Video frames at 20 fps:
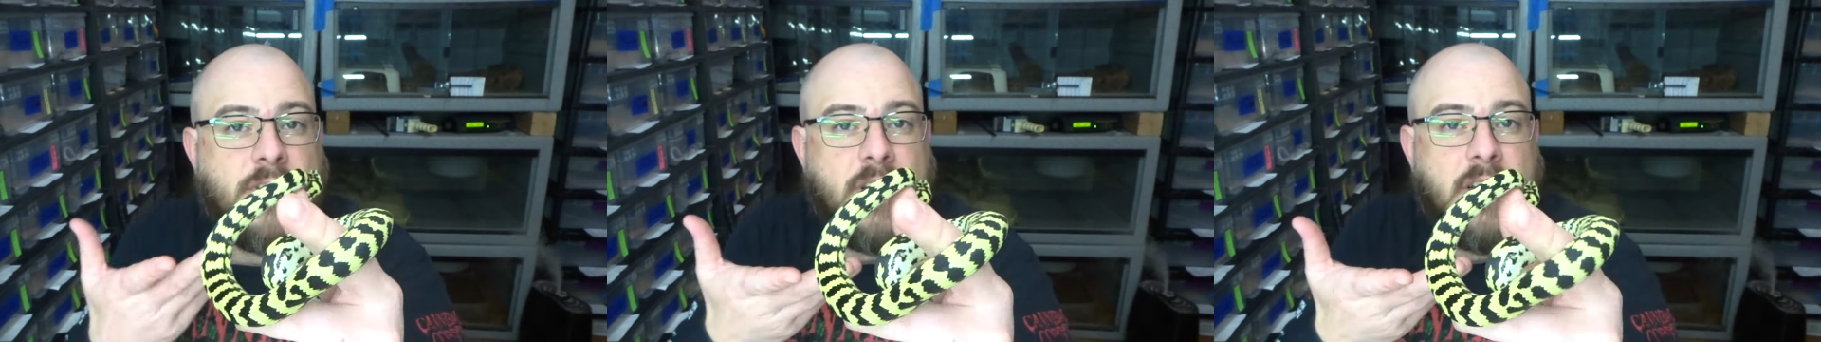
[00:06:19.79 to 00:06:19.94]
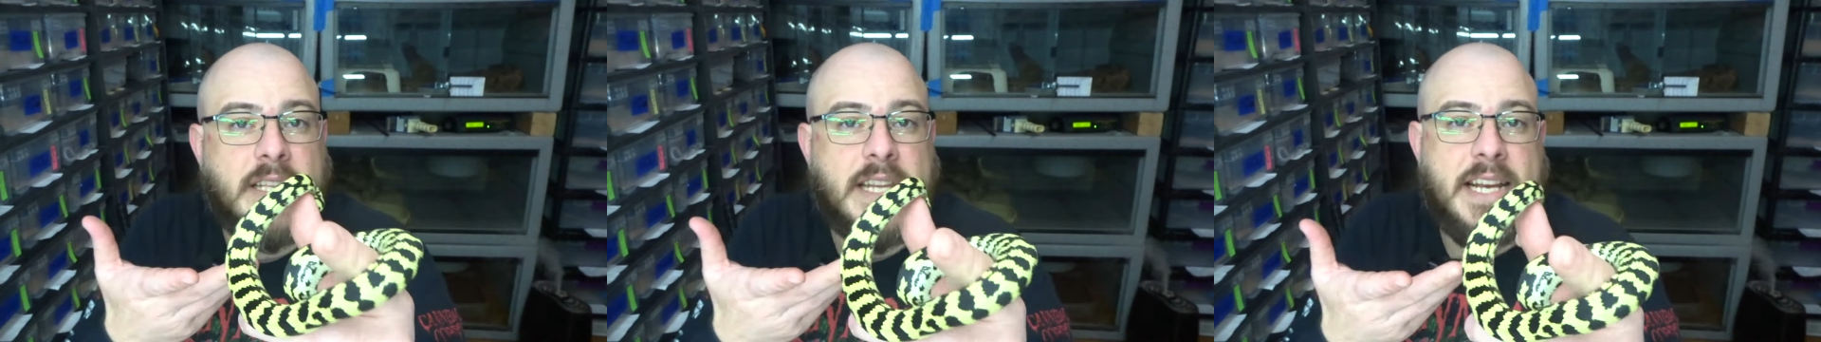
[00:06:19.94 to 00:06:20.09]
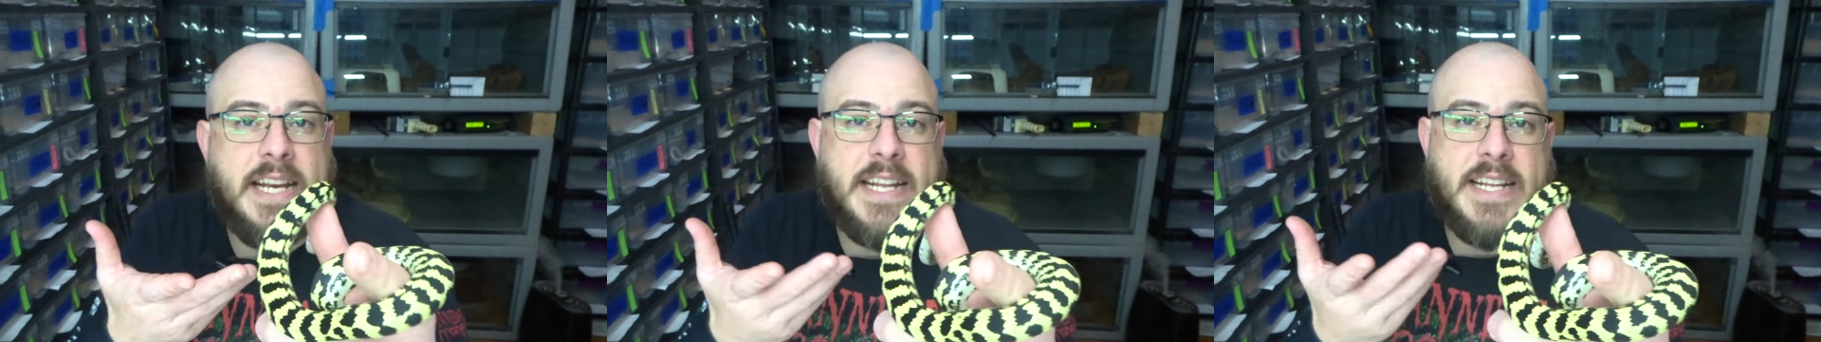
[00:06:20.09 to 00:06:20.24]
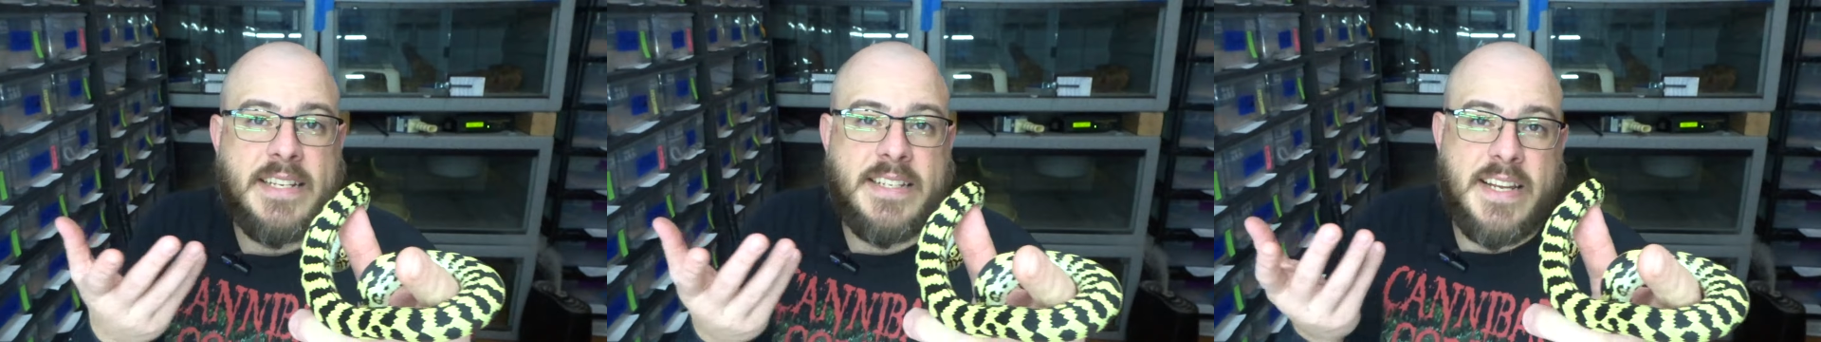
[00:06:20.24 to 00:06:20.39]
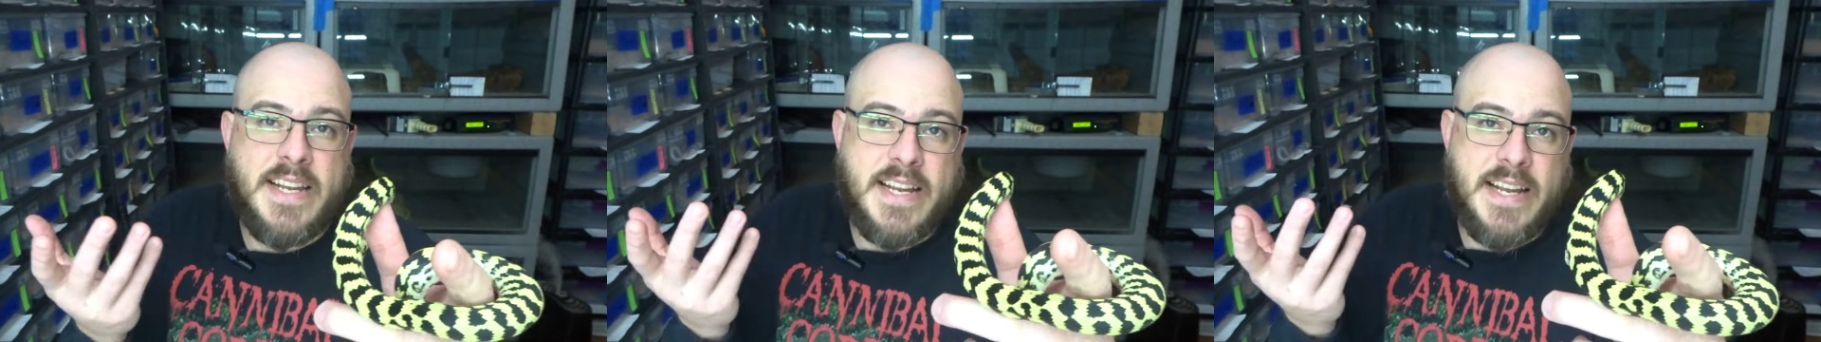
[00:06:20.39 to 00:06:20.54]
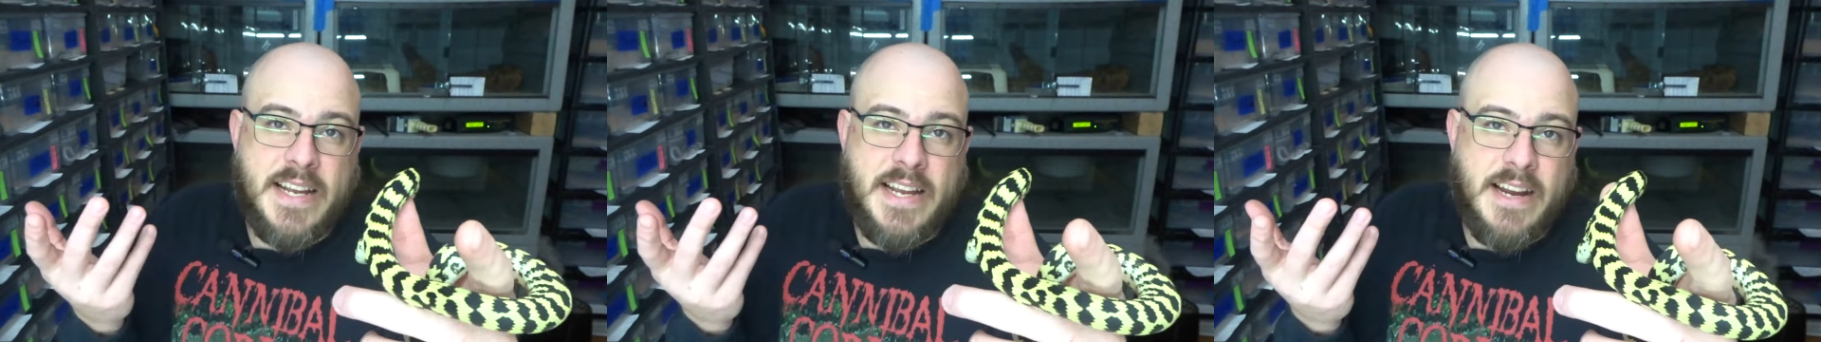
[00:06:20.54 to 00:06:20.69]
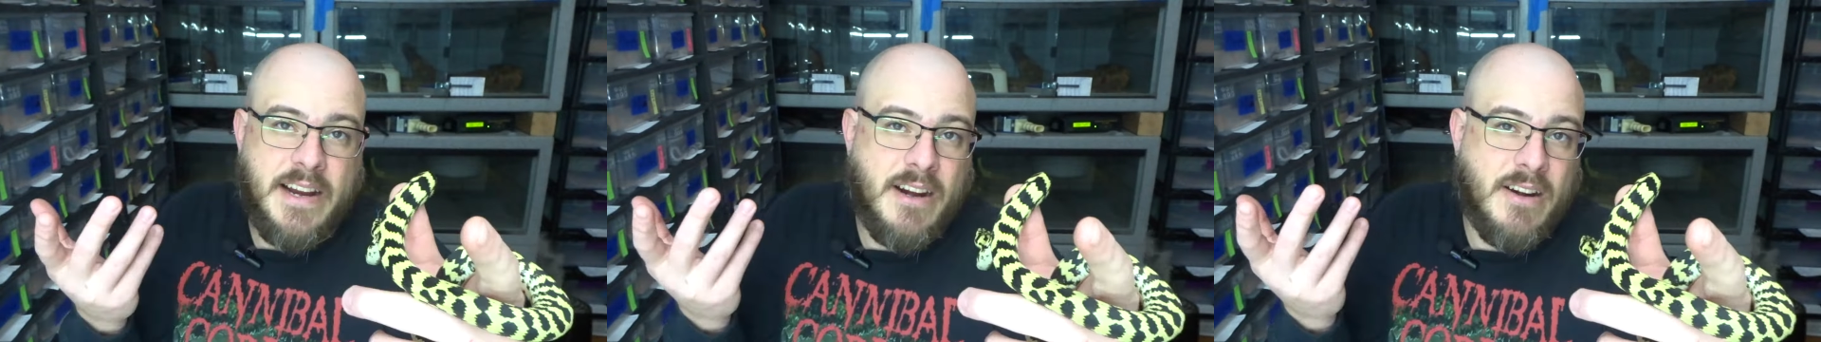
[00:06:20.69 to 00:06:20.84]
cleaning and
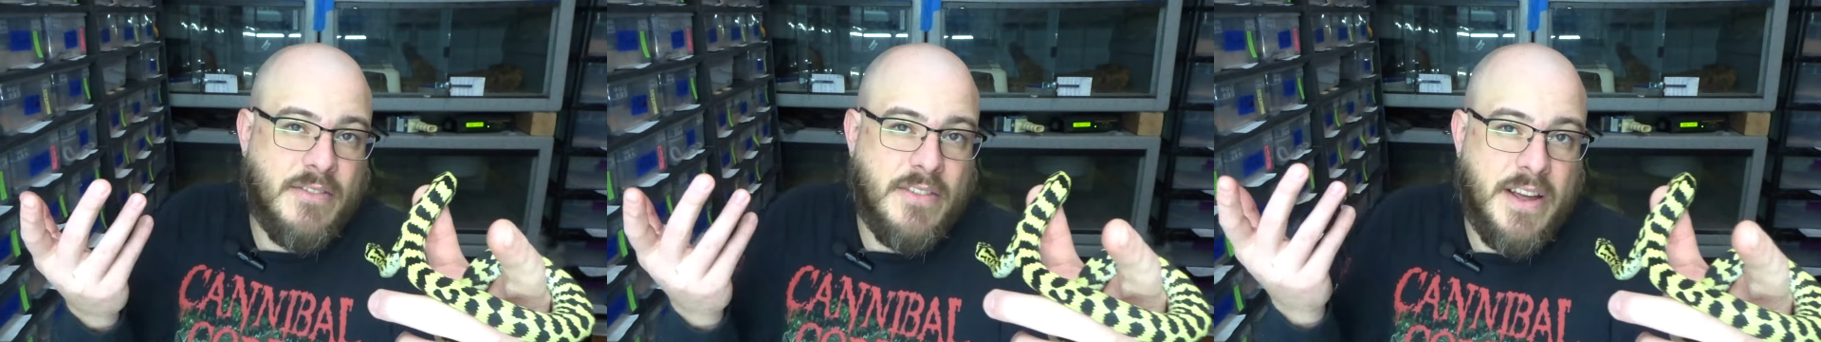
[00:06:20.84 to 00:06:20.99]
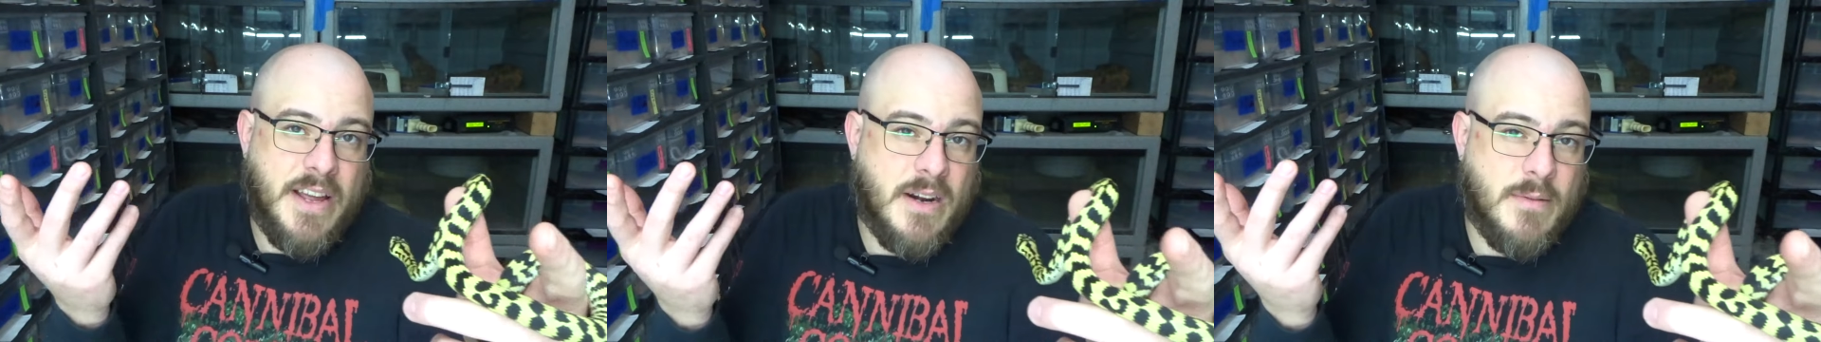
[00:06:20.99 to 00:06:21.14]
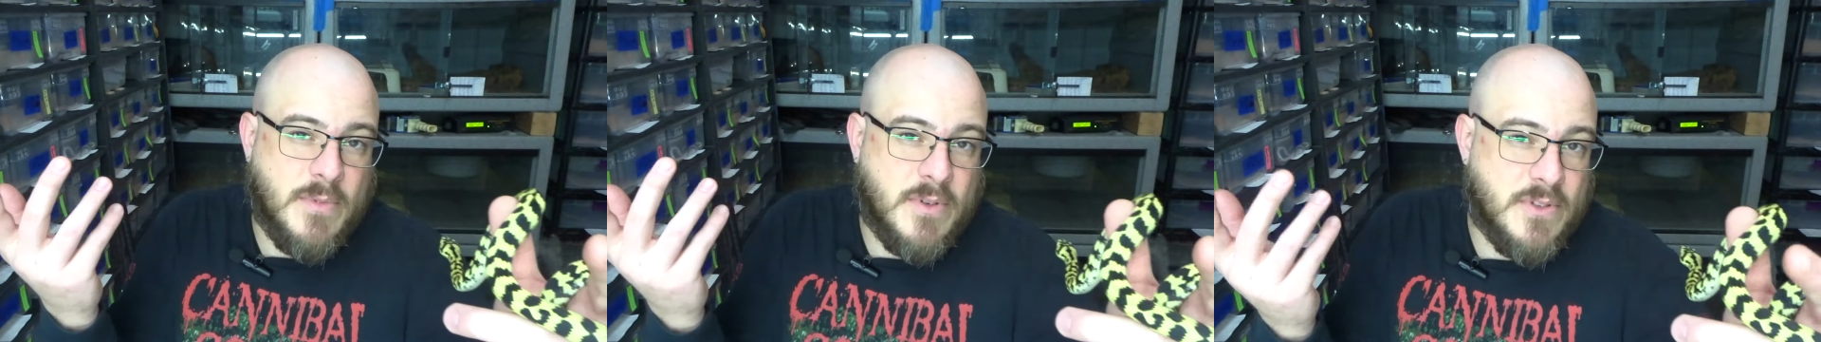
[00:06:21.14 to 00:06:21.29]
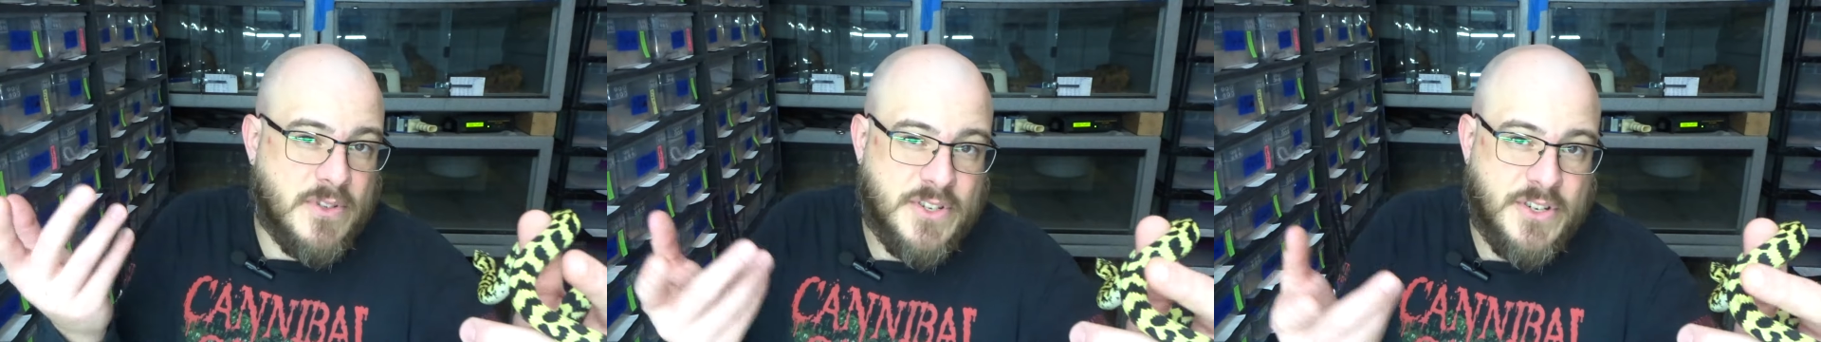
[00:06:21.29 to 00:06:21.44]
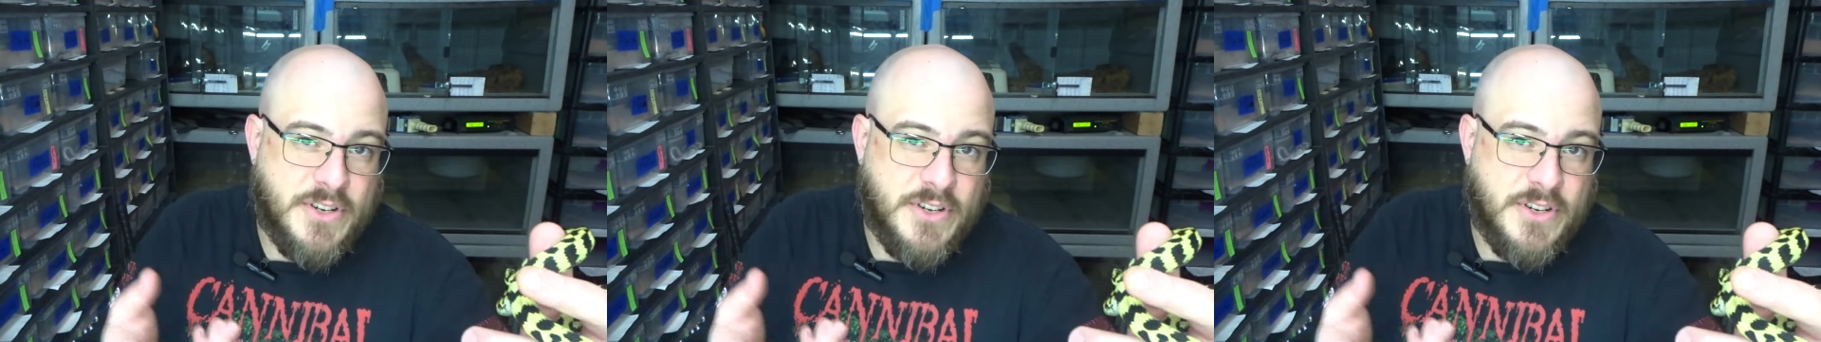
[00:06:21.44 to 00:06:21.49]
taking care of animals,